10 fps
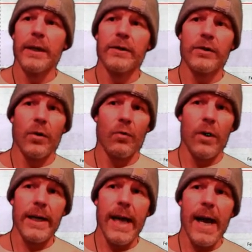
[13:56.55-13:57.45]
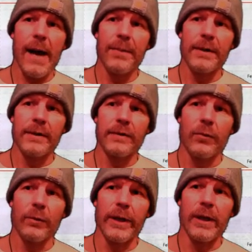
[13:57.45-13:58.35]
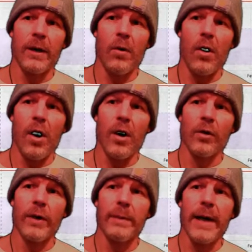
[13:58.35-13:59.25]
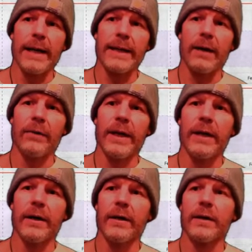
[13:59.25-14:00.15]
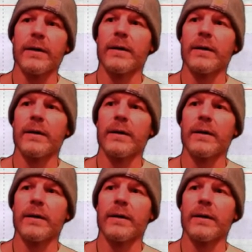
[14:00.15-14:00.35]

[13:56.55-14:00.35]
So what happens when we come all the way back down here?